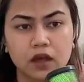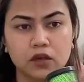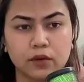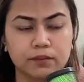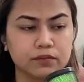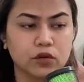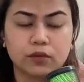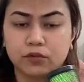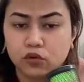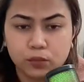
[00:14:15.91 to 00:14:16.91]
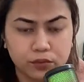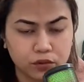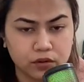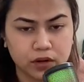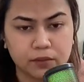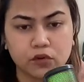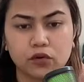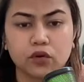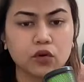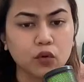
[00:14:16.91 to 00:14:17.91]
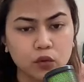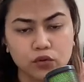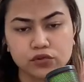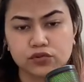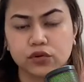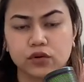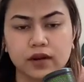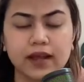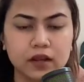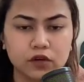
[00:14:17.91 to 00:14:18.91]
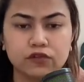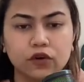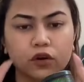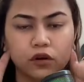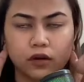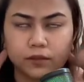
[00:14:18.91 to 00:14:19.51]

your group program, or your course, or any of your